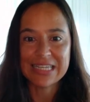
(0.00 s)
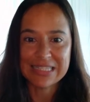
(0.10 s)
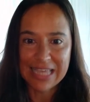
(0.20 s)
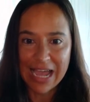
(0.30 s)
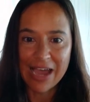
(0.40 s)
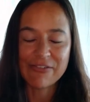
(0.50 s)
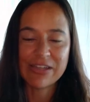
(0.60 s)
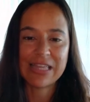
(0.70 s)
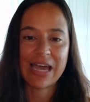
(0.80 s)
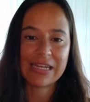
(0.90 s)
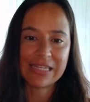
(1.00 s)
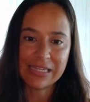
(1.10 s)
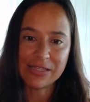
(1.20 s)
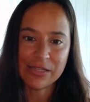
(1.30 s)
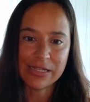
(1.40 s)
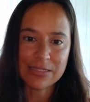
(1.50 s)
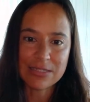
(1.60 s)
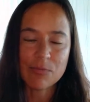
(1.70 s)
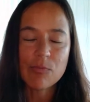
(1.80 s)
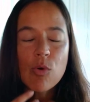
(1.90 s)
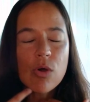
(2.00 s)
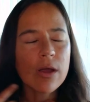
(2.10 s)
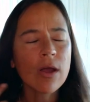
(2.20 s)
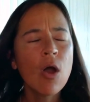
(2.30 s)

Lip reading: It's having that healing support.